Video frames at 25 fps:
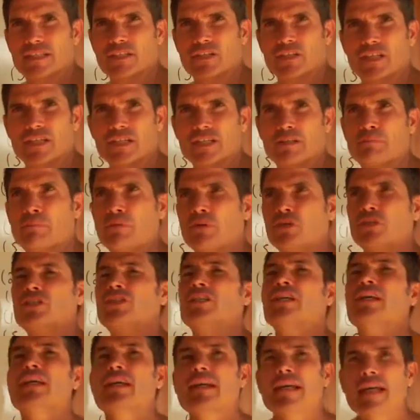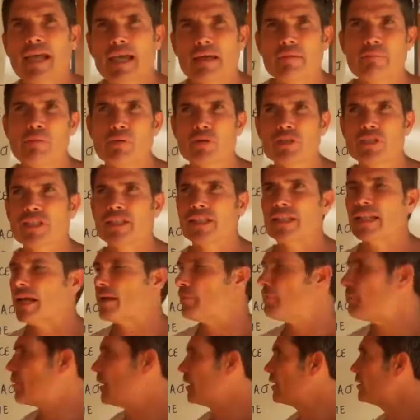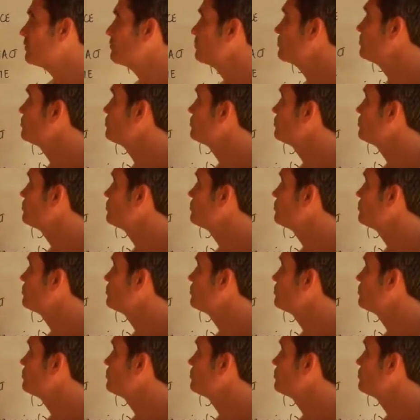you need to push and pushing that button.